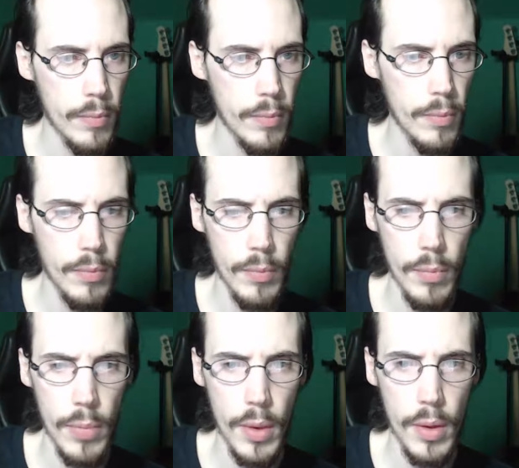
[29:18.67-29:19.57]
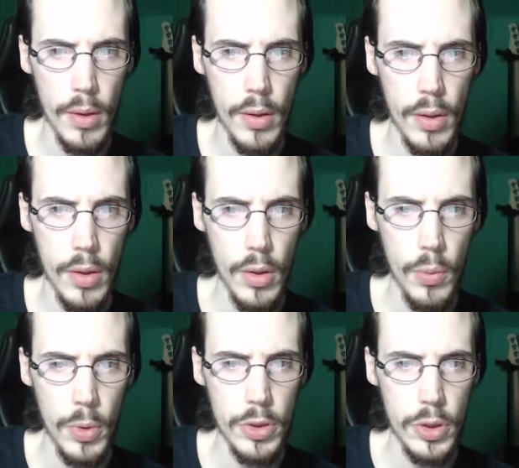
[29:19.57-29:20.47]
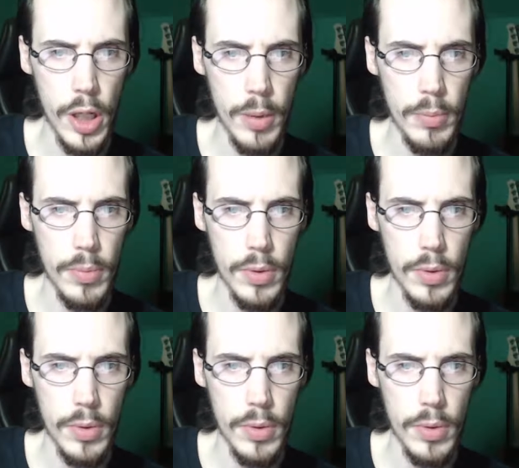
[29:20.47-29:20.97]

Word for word: Hmm? What's your name?